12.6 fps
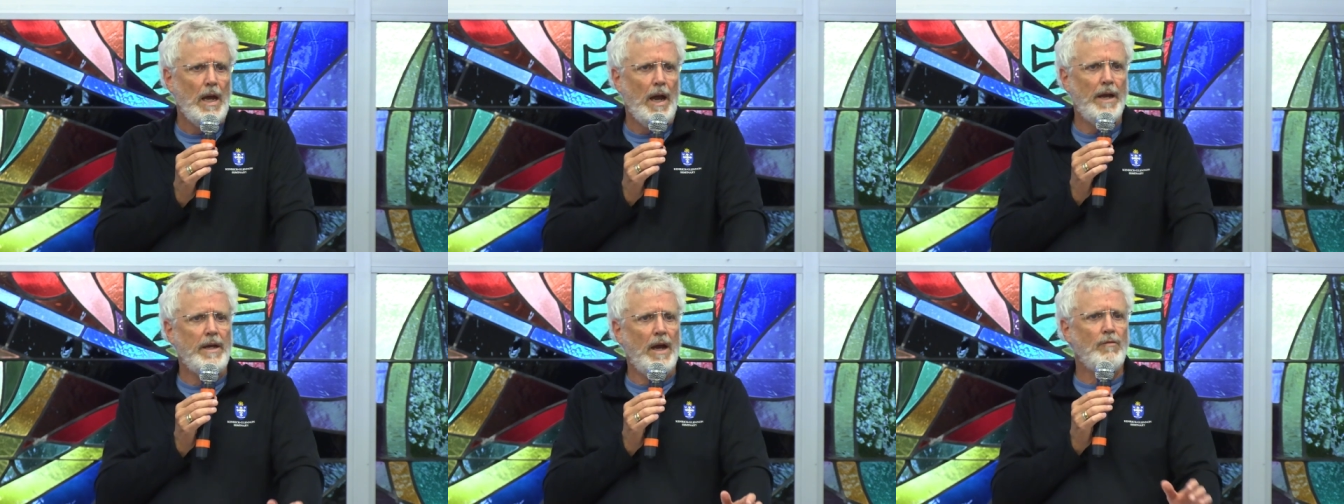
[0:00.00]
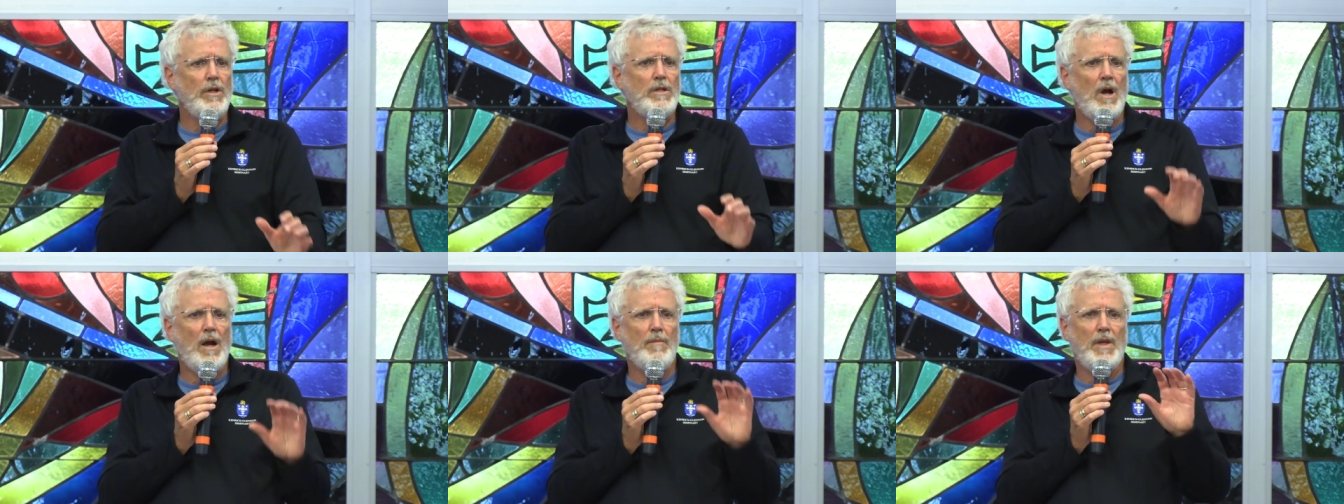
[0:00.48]
And every
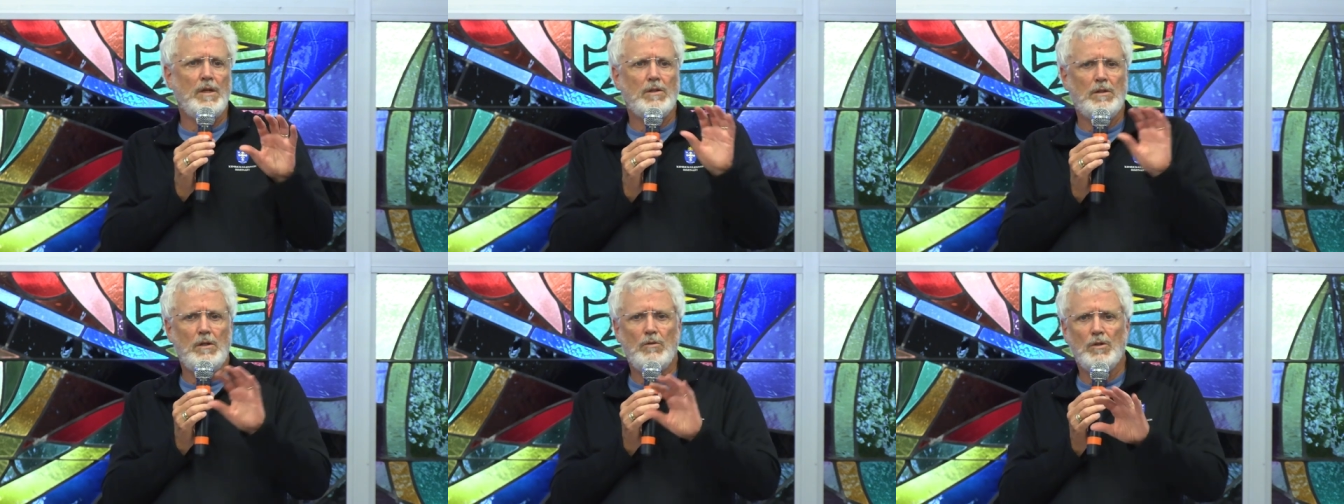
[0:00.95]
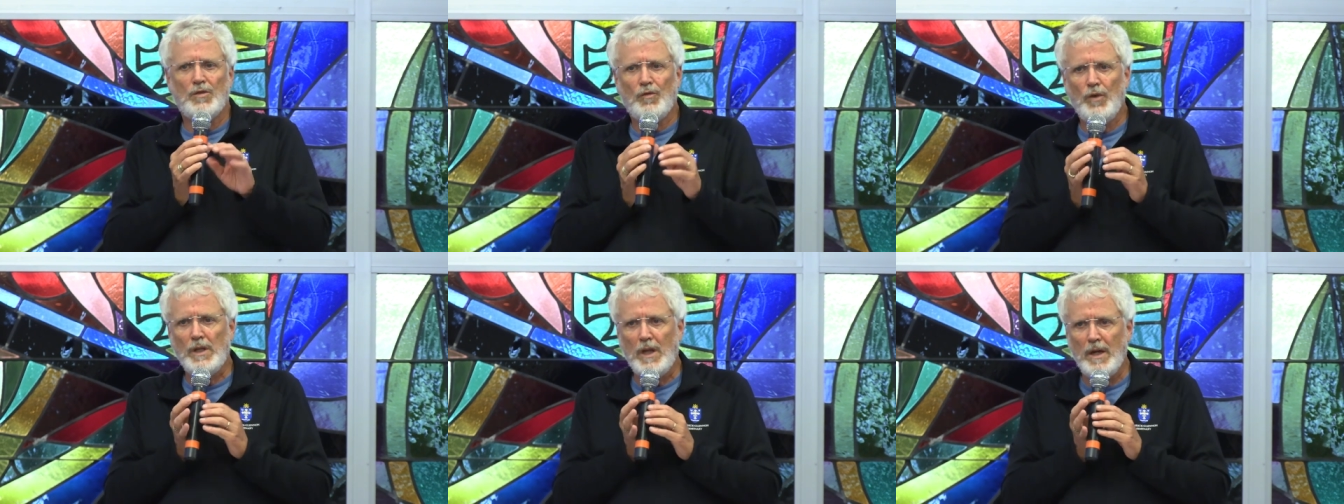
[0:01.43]
time they see you as
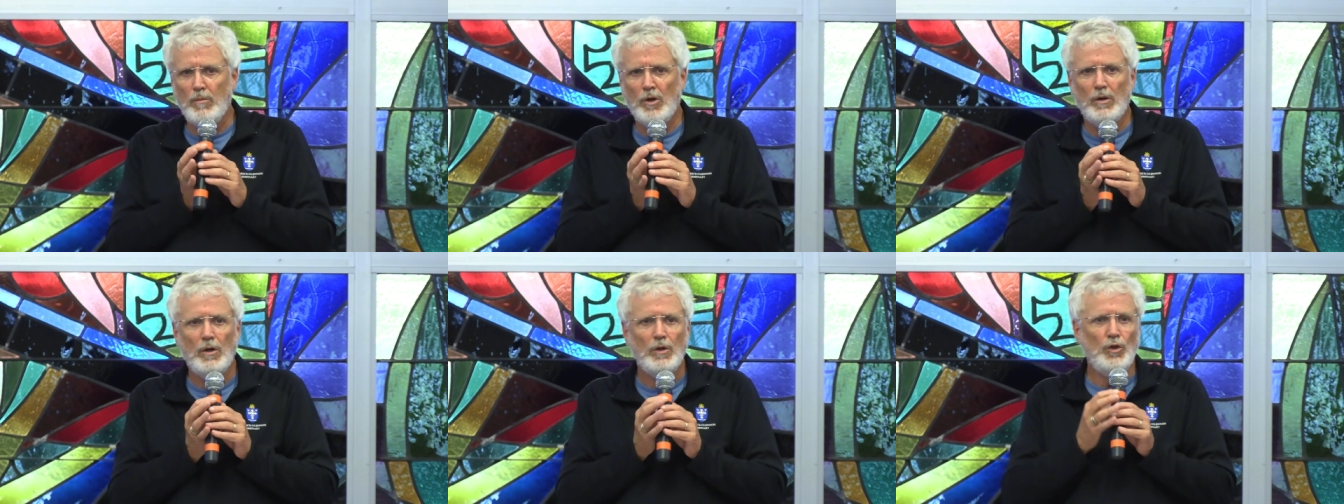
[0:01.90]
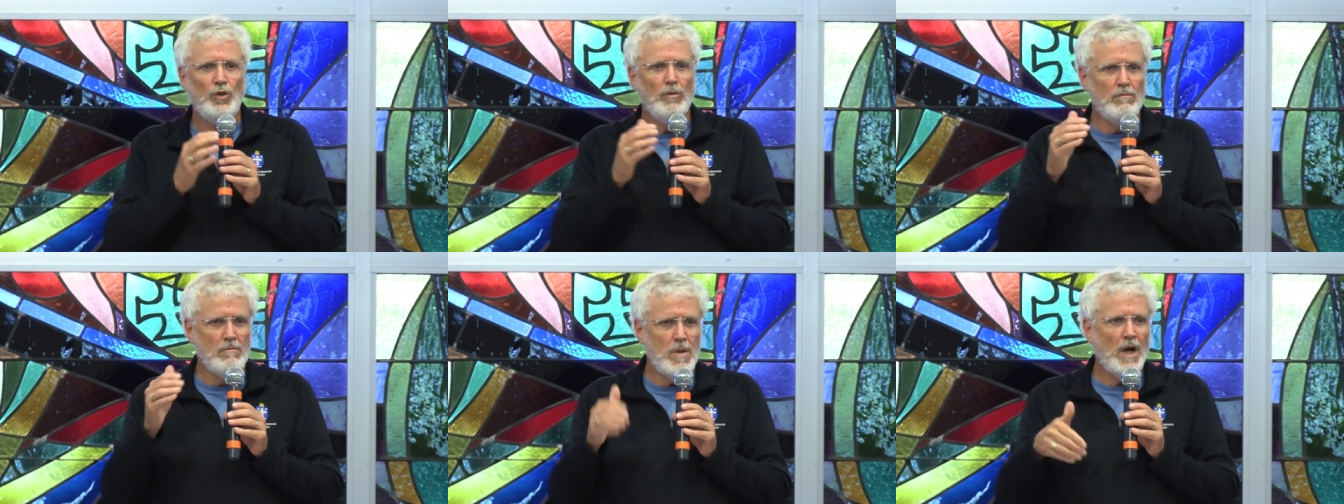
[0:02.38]
free labor, you
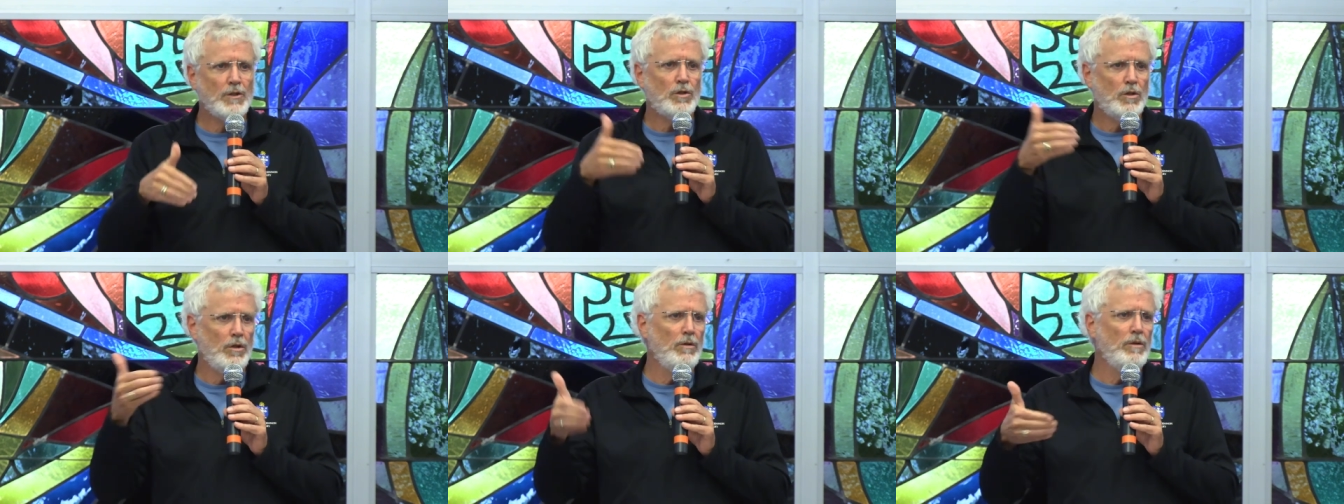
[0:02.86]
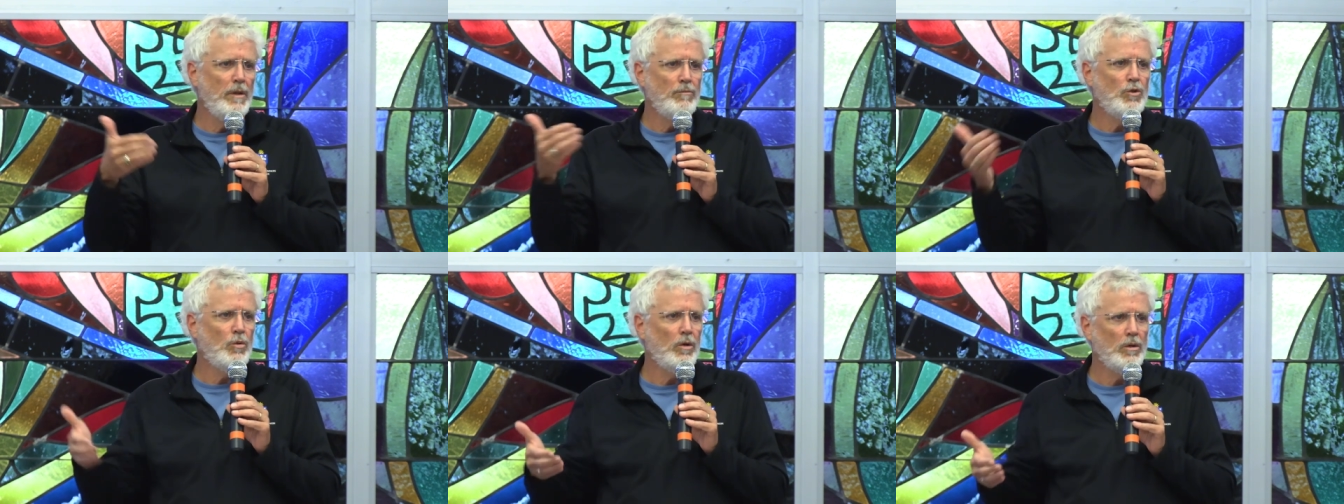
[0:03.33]
must turn
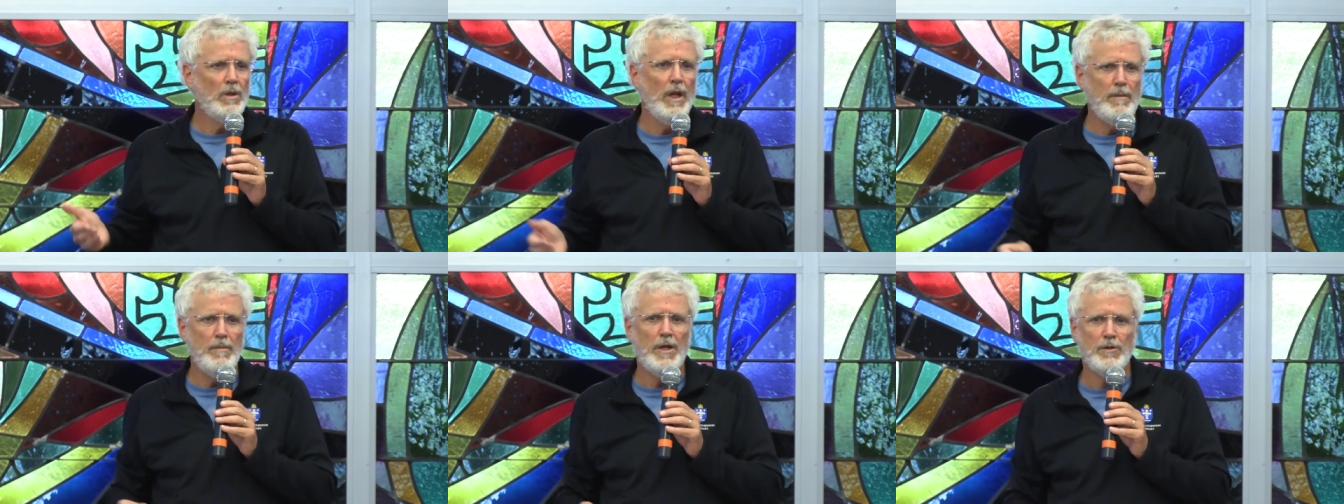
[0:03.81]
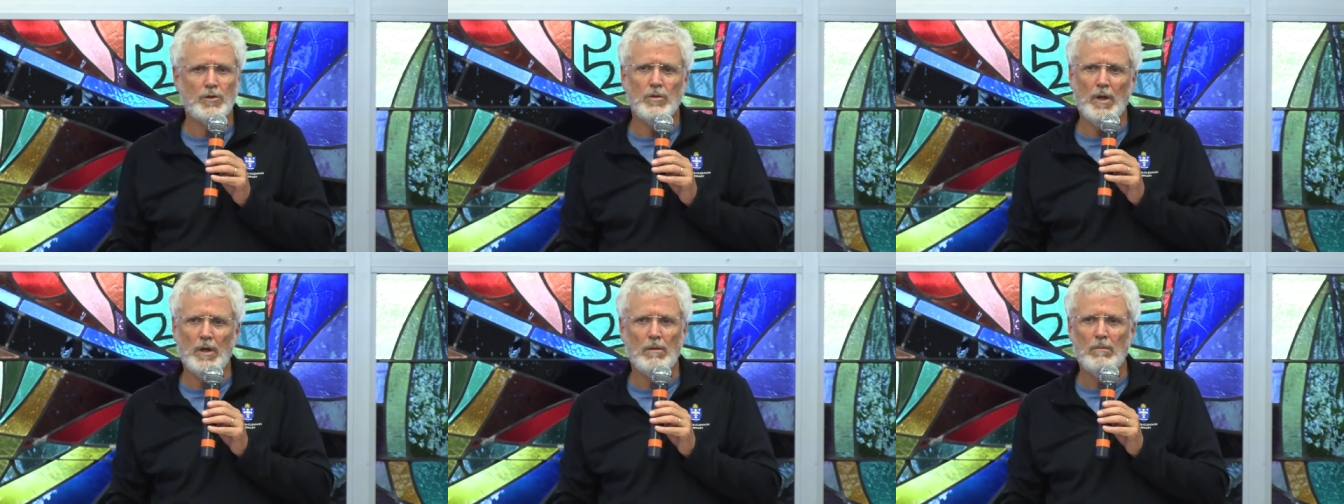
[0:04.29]
them toward lay
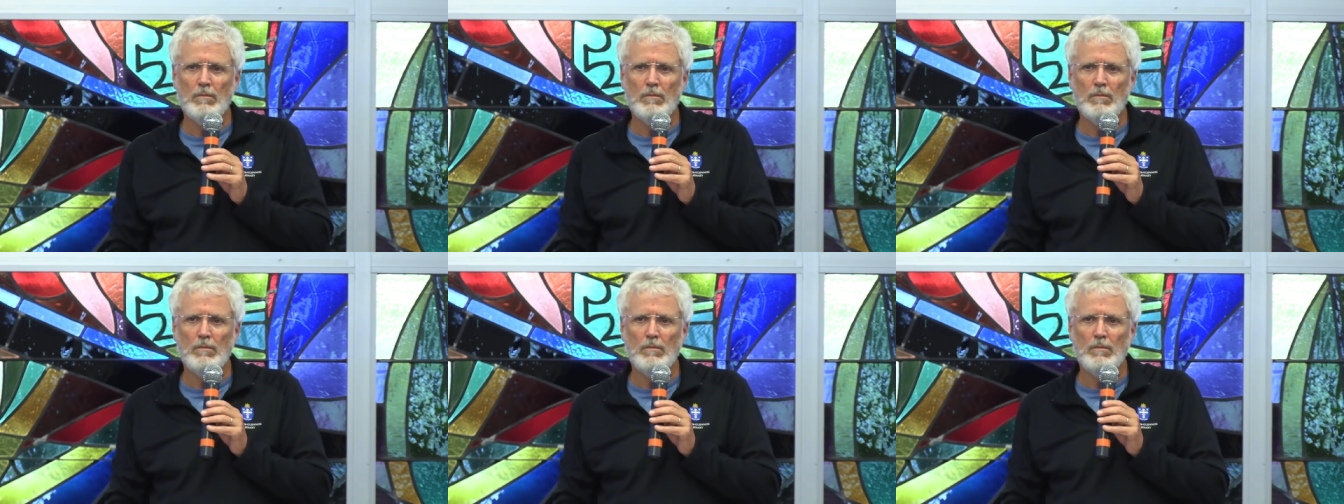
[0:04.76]
ministry.